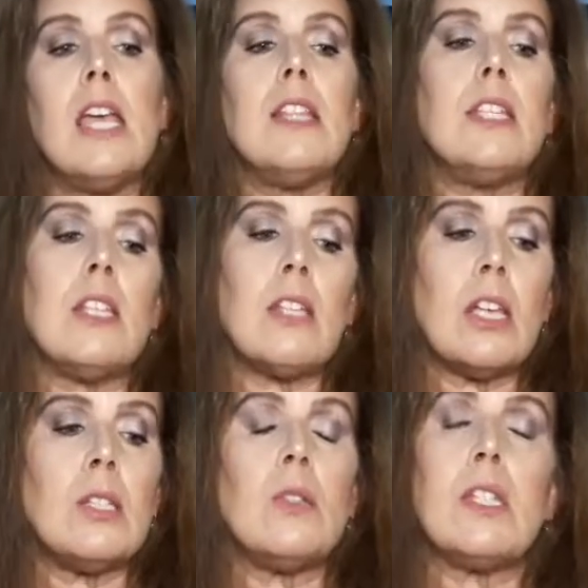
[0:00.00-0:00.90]
This is
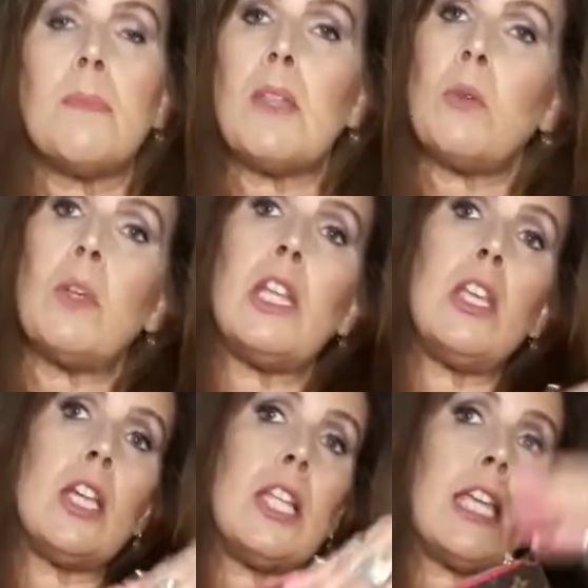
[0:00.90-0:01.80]
also something really
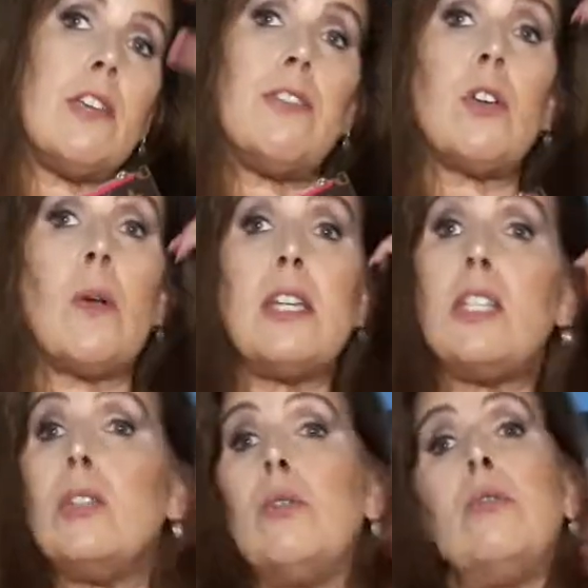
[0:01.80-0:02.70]
good, like if you're going
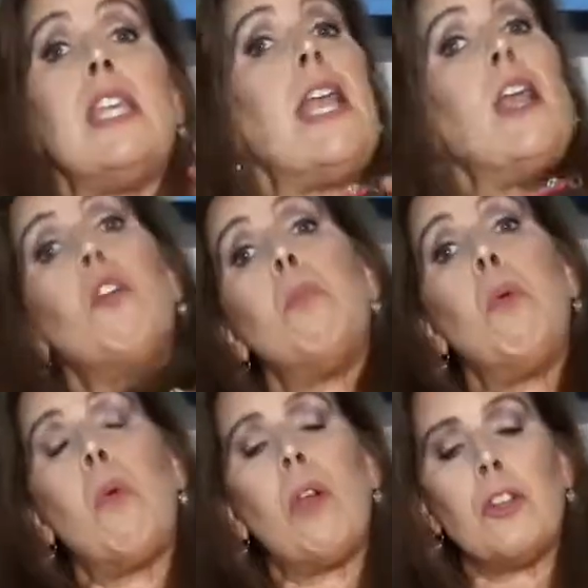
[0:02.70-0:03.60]
to the
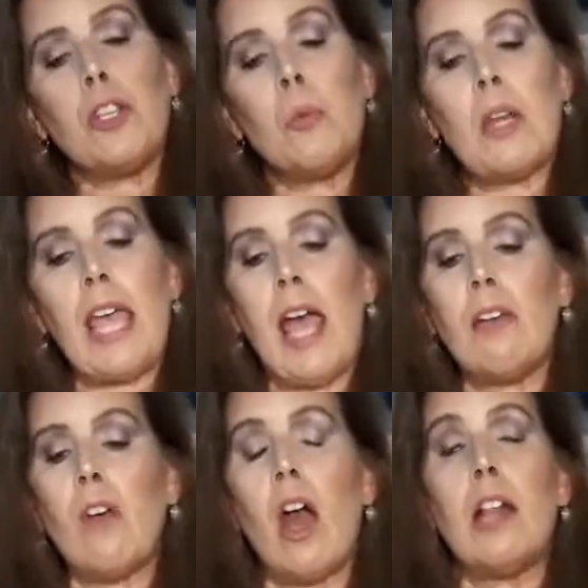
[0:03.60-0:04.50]
airport and you want to
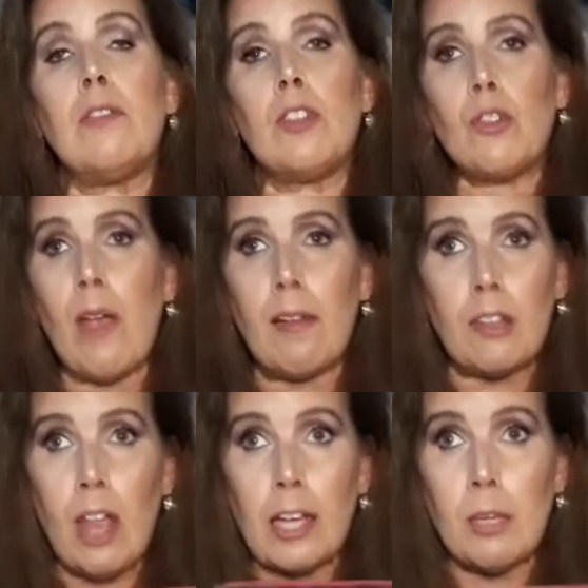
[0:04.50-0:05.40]
have all of your travel
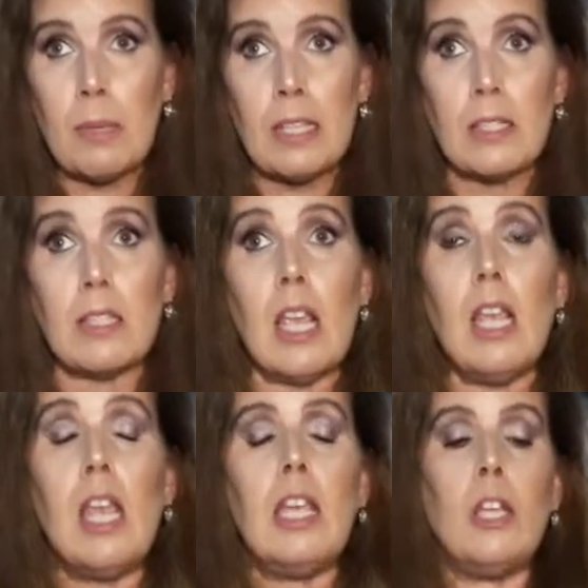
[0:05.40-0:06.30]
documents
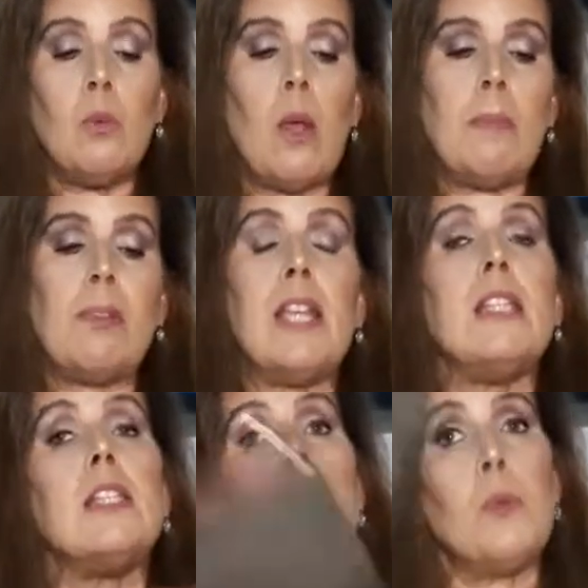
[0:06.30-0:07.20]
in one
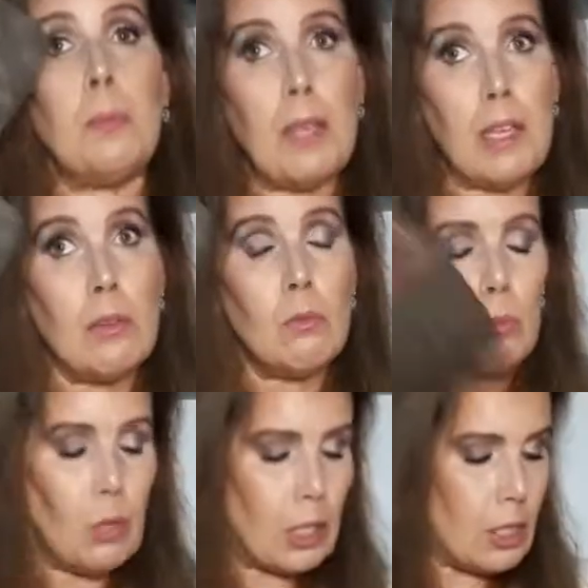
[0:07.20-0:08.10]
place, this would be
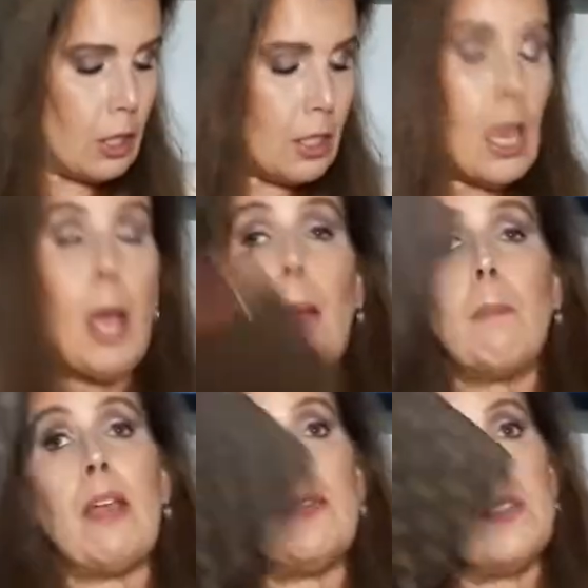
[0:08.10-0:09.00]
really good.
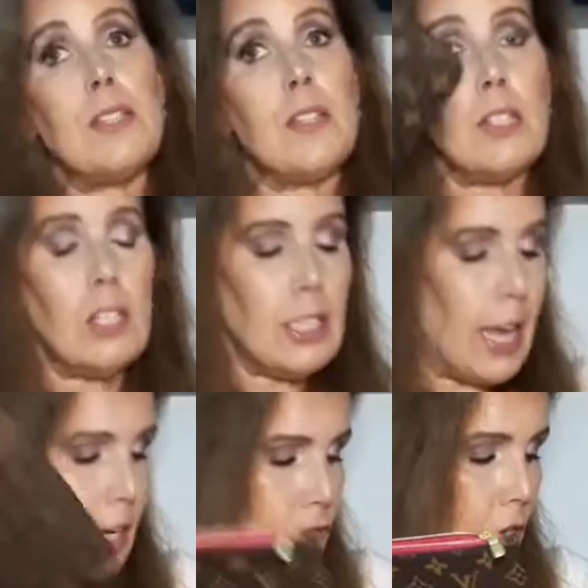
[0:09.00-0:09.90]
But this is a good
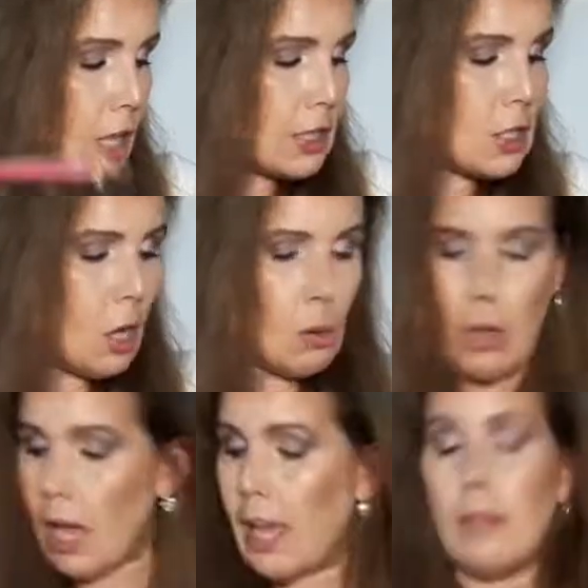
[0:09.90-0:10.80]
catch-all, so
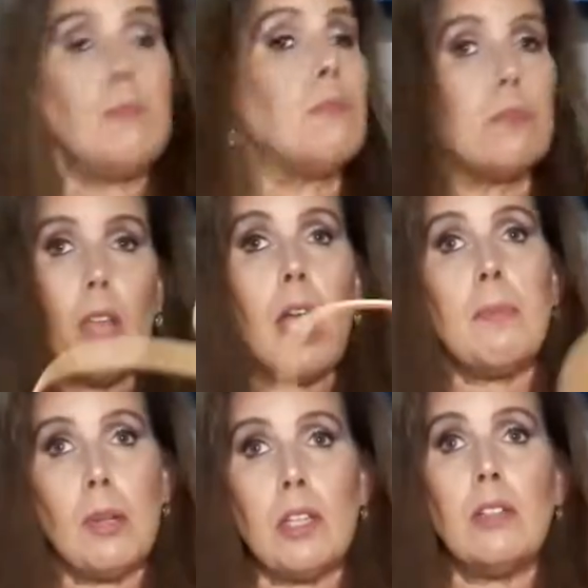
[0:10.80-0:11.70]
I
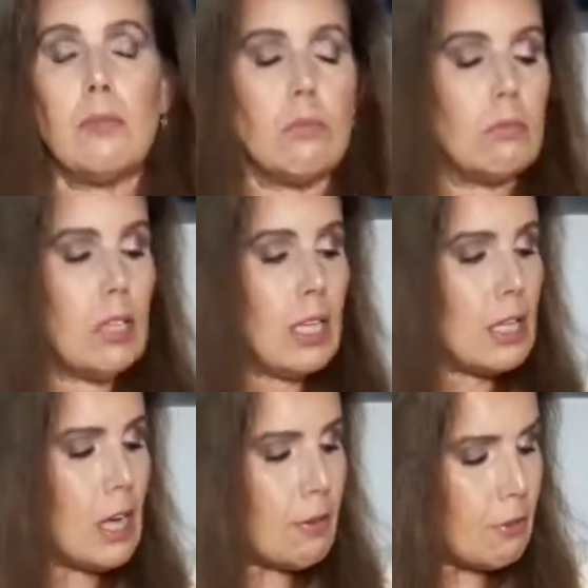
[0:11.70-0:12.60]
put it in
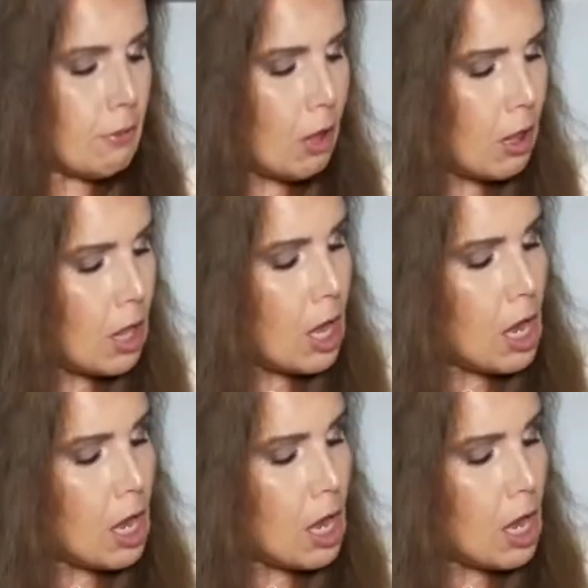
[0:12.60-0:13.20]
the Neverfull.